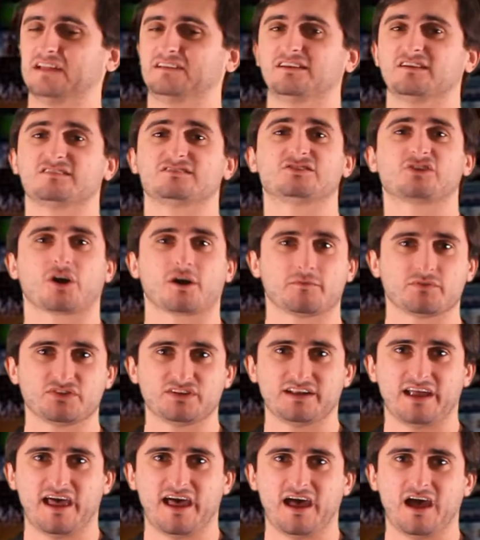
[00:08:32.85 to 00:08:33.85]
It
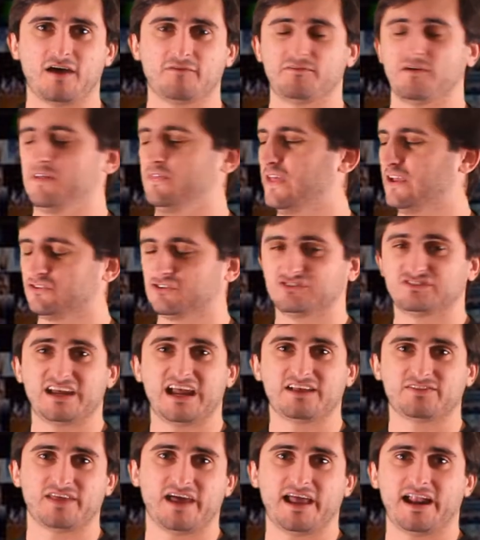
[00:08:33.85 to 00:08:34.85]
deserves an F. They should
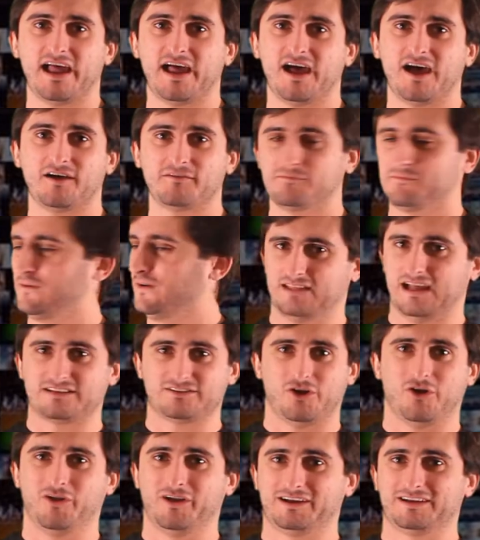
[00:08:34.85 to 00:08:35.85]
take that F.
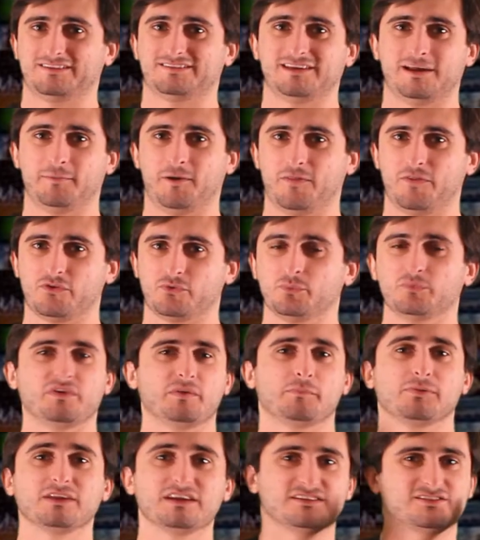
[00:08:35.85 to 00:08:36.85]
That's all I can say about this
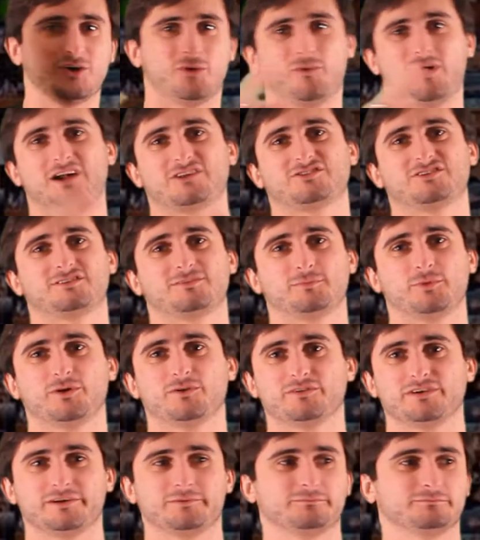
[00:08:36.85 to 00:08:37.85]
movie. Please don't watch this
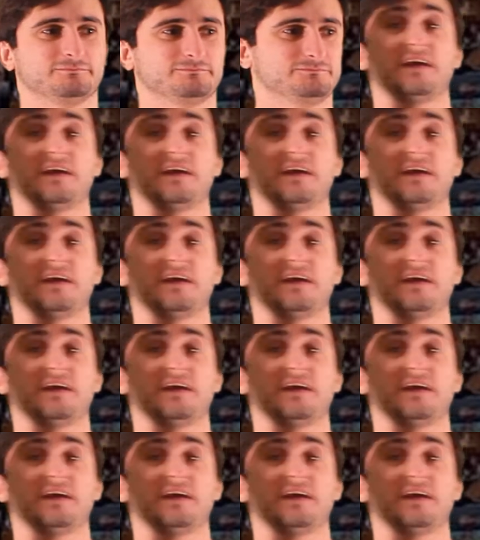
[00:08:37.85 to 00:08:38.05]
movie.